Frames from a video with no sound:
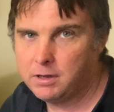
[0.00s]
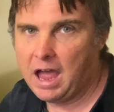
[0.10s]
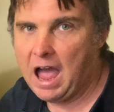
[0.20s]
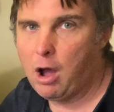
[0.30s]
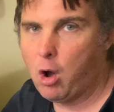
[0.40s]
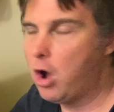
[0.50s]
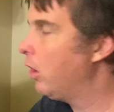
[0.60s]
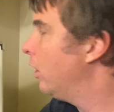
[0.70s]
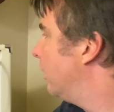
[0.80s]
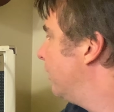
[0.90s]
how
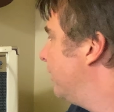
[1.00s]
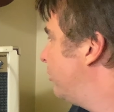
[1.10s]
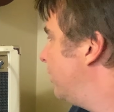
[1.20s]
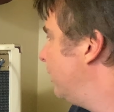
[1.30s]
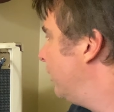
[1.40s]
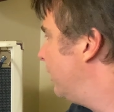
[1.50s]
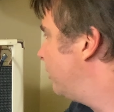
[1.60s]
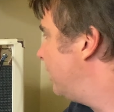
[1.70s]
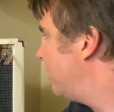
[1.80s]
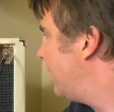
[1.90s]
hard this signal
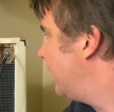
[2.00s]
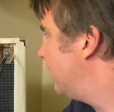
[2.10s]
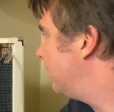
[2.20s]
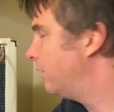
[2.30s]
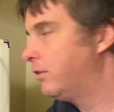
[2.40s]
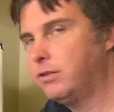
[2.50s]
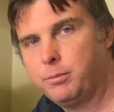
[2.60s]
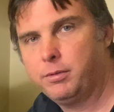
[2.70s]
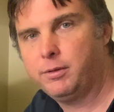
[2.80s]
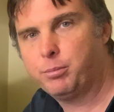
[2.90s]
is hitting
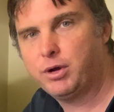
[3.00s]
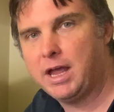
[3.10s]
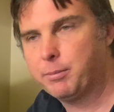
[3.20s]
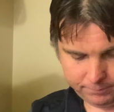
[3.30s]
the preamp.